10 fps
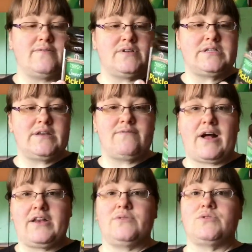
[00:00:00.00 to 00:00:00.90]
the sin
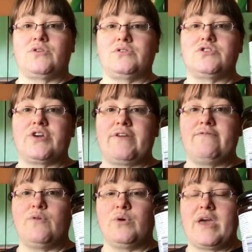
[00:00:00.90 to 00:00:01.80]
values on the screen
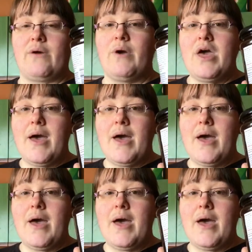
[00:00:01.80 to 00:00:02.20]
for you.